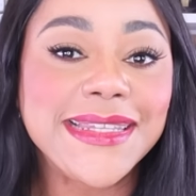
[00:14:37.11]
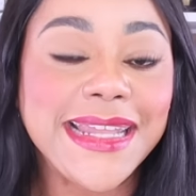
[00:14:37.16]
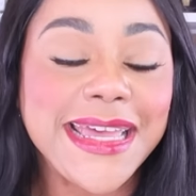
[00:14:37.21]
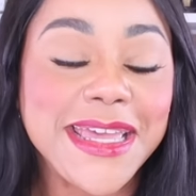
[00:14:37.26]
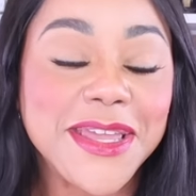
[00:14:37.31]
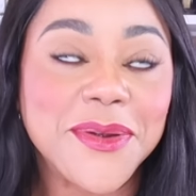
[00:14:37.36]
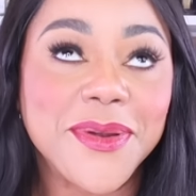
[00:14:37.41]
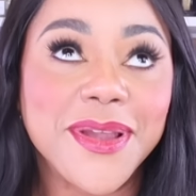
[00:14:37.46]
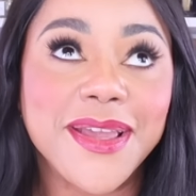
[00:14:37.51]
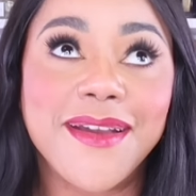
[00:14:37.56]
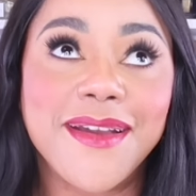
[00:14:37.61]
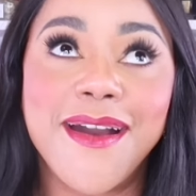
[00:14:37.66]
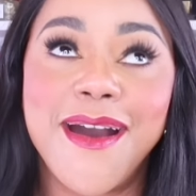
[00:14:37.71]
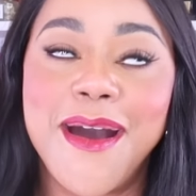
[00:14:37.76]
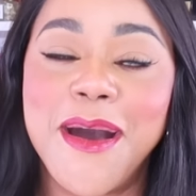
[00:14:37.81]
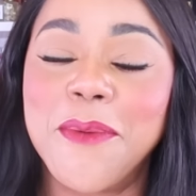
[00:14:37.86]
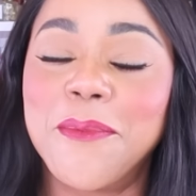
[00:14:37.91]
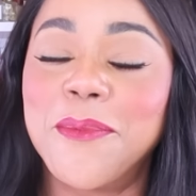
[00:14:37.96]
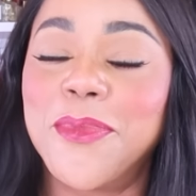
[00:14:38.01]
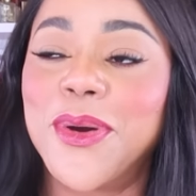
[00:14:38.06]
layering
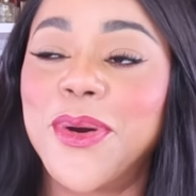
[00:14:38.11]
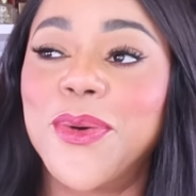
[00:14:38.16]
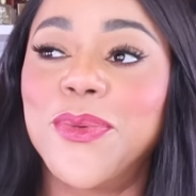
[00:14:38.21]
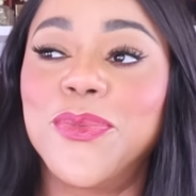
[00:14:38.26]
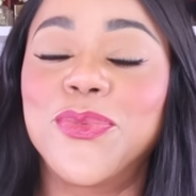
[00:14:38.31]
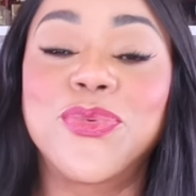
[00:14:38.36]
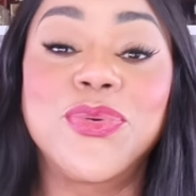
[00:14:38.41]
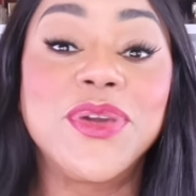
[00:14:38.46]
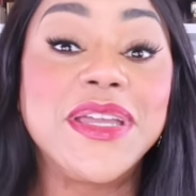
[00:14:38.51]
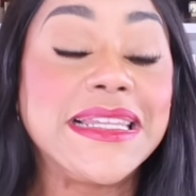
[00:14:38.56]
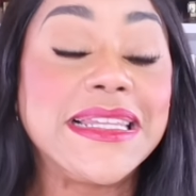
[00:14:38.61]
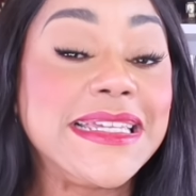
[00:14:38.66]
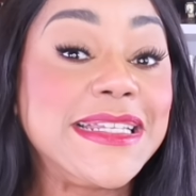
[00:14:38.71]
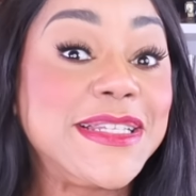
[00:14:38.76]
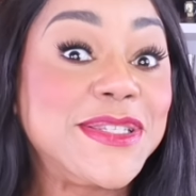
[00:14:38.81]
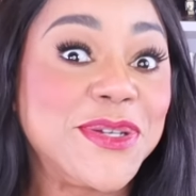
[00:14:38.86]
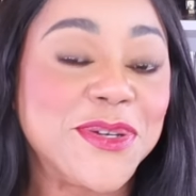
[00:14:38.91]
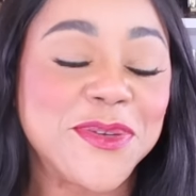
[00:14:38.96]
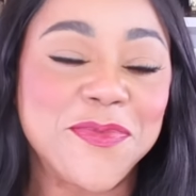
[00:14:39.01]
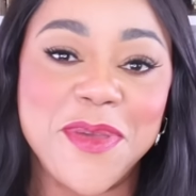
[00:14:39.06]
combo really
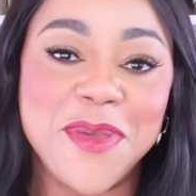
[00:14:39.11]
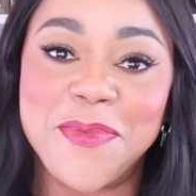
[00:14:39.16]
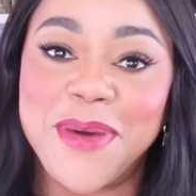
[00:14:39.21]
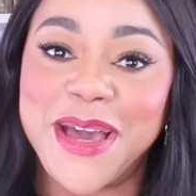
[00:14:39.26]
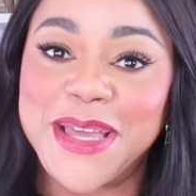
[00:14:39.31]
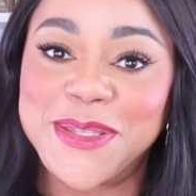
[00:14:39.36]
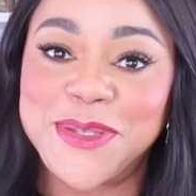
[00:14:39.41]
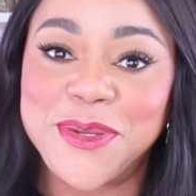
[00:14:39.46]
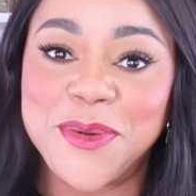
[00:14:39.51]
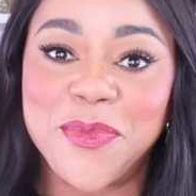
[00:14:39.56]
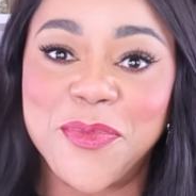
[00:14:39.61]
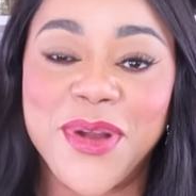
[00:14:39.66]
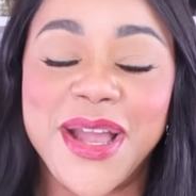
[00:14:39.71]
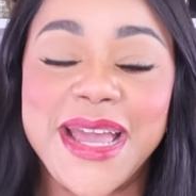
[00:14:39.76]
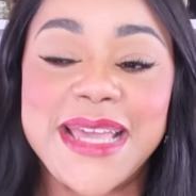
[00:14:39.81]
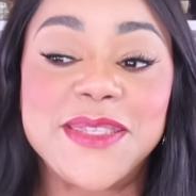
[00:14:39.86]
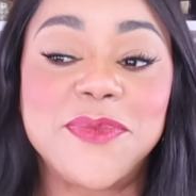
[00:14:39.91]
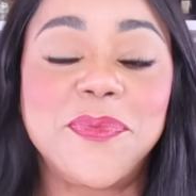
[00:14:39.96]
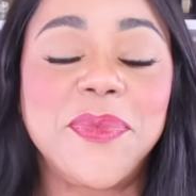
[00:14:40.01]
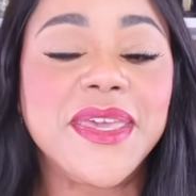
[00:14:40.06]
took me by
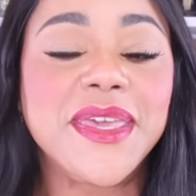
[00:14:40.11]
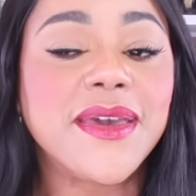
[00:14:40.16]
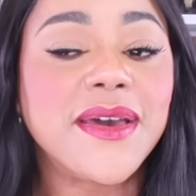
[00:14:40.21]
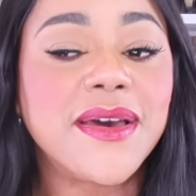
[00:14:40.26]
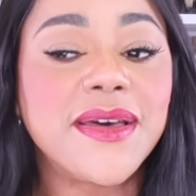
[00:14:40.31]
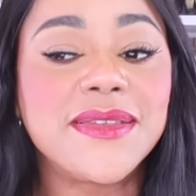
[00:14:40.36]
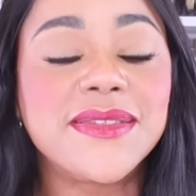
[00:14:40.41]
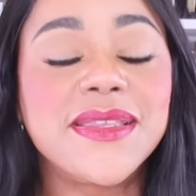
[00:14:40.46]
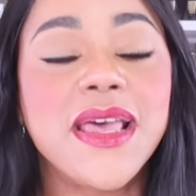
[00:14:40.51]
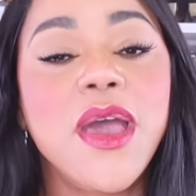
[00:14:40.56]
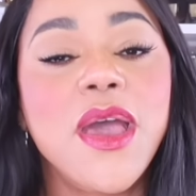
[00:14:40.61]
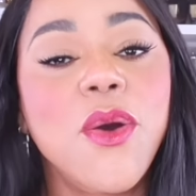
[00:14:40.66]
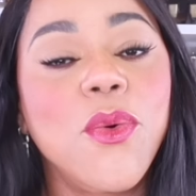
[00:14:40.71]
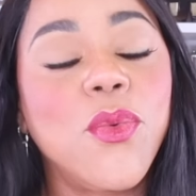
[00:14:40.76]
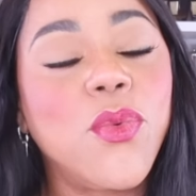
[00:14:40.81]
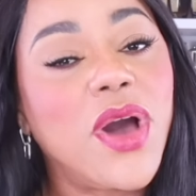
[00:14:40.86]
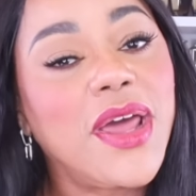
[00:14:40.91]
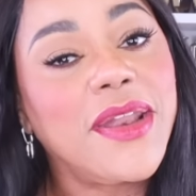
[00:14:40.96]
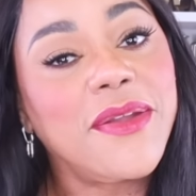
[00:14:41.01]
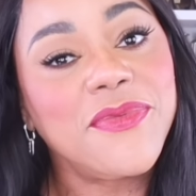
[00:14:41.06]
surprise, because
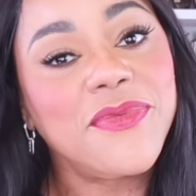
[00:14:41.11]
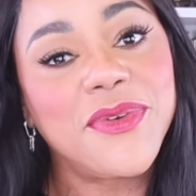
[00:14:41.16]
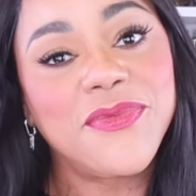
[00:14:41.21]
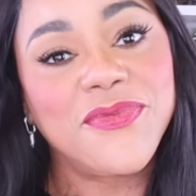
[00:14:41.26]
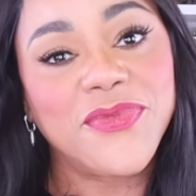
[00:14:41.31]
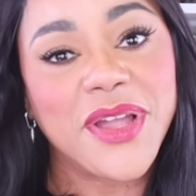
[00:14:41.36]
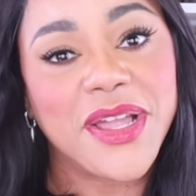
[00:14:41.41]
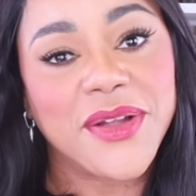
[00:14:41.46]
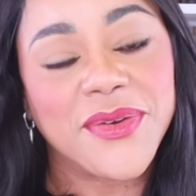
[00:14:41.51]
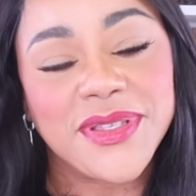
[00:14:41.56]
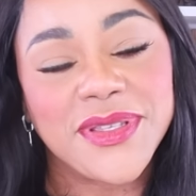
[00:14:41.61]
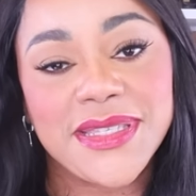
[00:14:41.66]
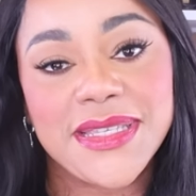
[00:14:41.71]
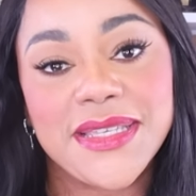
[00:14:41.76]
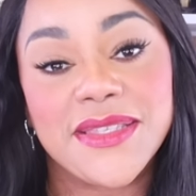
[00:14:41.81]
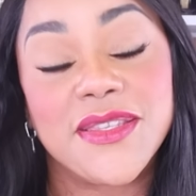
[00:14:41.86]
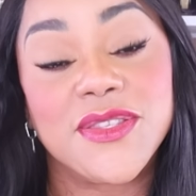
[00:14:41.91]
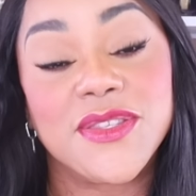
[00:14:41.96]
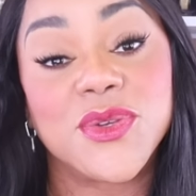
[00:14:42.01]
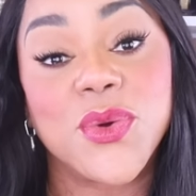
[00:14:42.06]
one of the
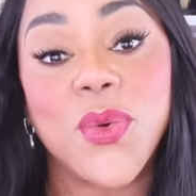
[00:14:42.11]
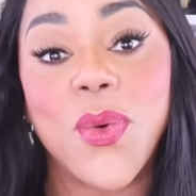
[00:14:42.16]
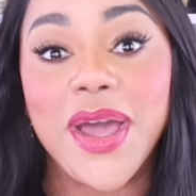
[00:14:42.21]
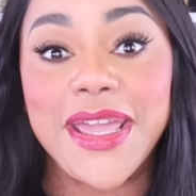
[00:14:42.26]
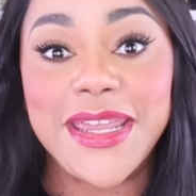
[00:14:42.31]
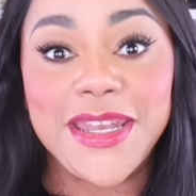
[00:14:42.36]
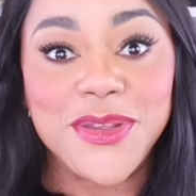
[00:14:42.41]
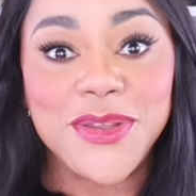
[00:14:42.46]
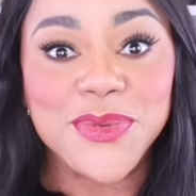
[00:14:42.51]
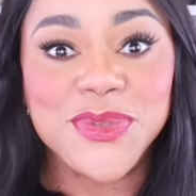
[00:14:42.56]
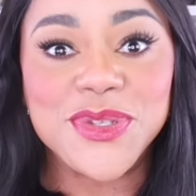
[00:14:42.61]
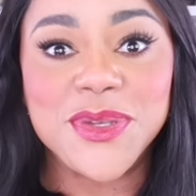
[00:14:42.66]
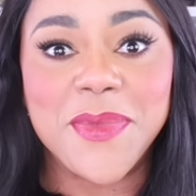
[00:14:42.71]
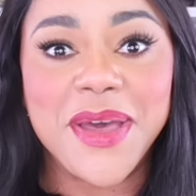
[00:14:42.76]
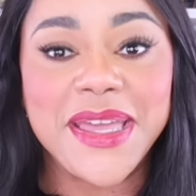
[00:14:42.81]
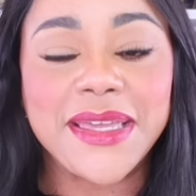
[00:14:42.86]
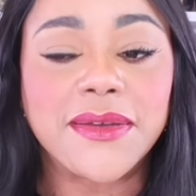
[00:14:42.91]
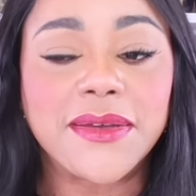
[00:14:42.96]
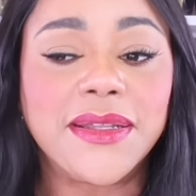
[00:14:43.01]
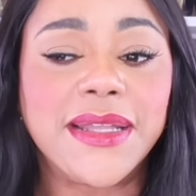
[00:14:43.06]
fragrances is quite new to
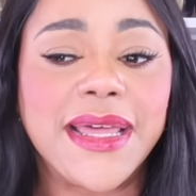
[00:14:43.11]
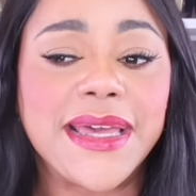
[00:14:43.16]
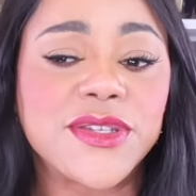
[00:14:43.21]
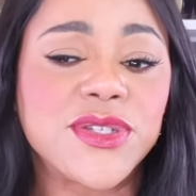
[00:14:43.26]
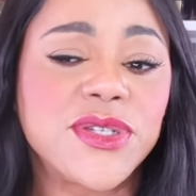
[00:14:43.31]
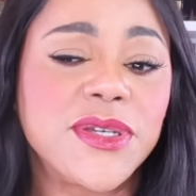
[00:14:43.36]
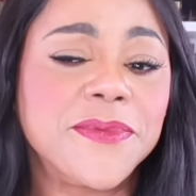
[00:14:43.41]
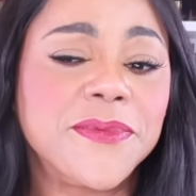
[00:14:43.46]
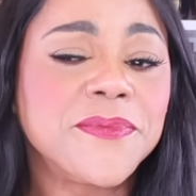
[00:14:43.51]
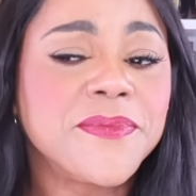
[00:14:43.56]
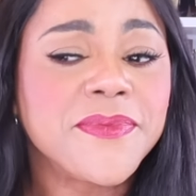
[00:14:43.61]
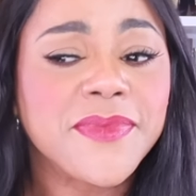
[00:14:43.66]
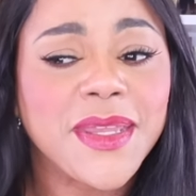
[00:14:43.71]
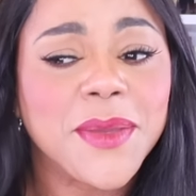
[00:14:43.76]
my collection.